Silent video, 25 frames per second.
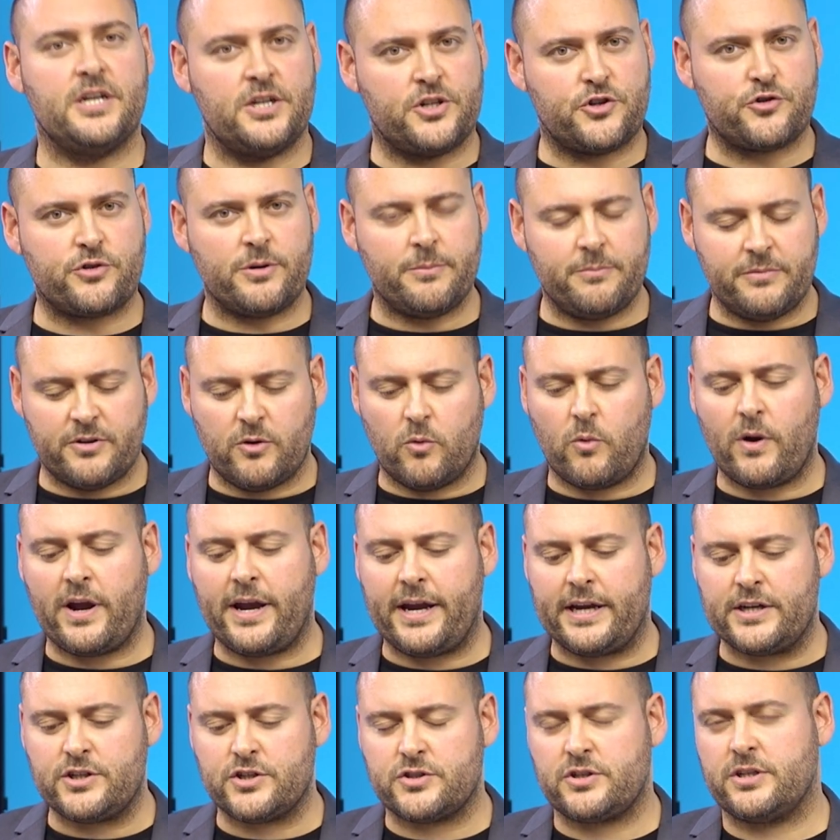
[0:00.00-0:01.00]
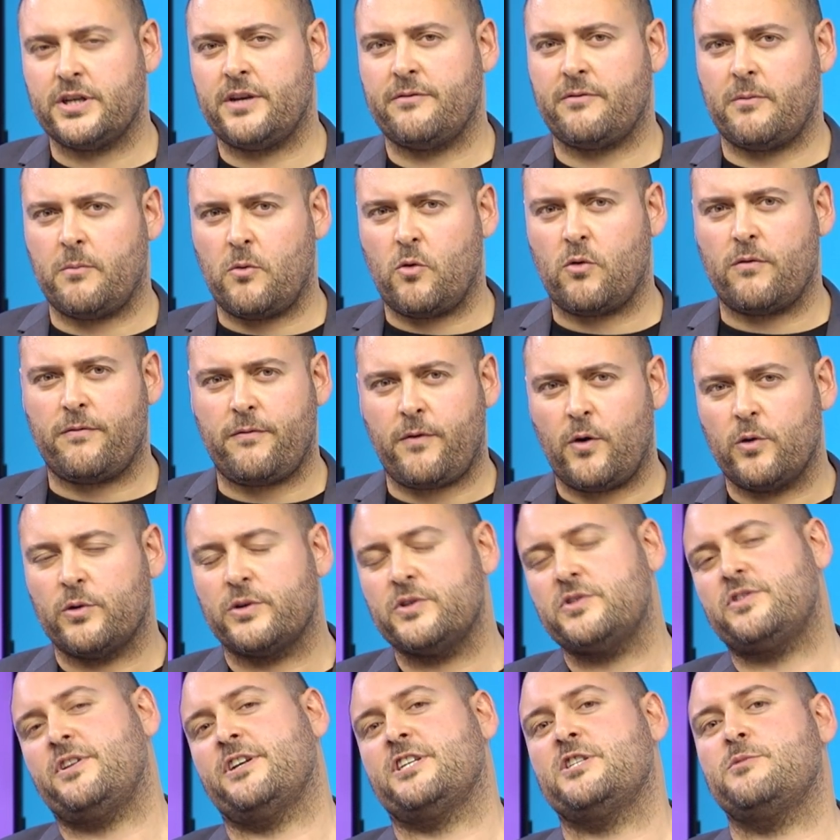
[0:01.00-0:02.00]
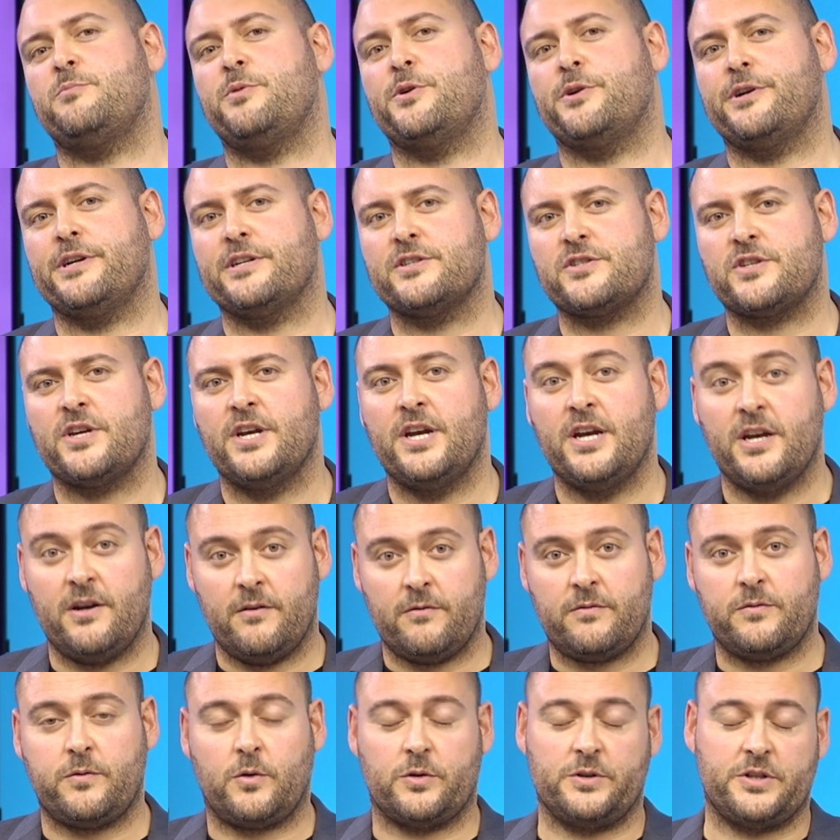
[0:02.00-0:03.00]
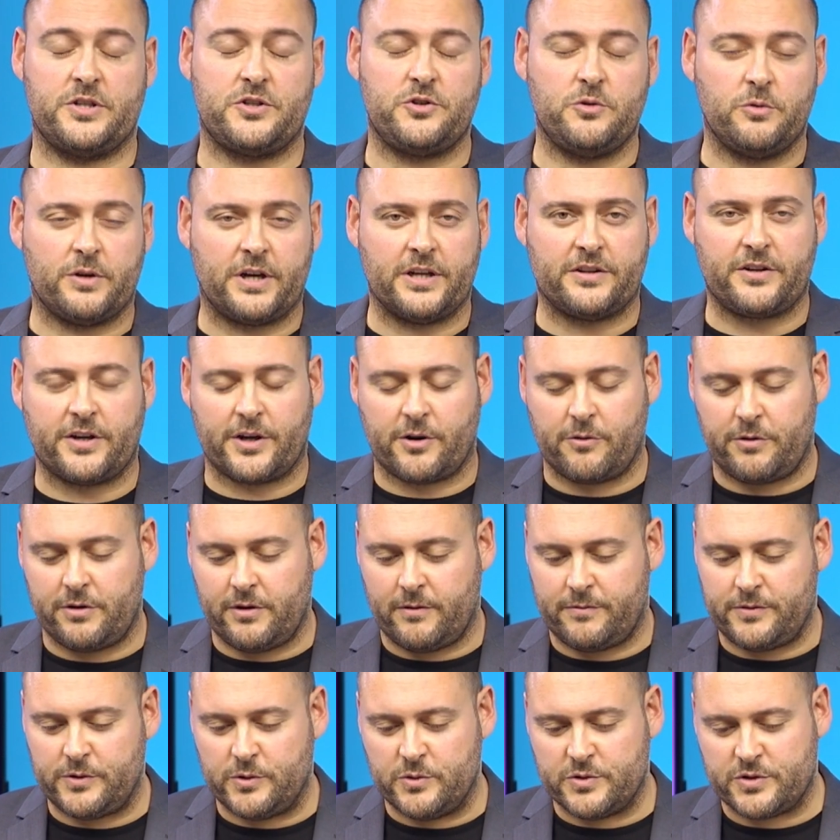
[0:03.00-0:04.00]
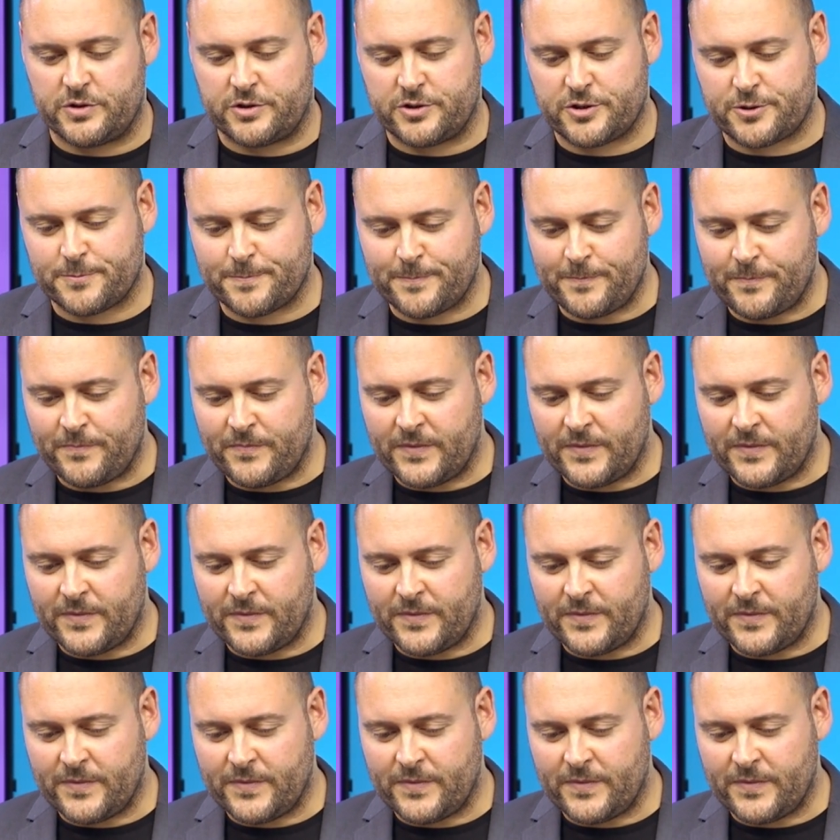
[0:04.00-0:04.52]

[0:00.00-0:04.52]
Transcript: trimmed away just to give a more focused experience for this new category of users.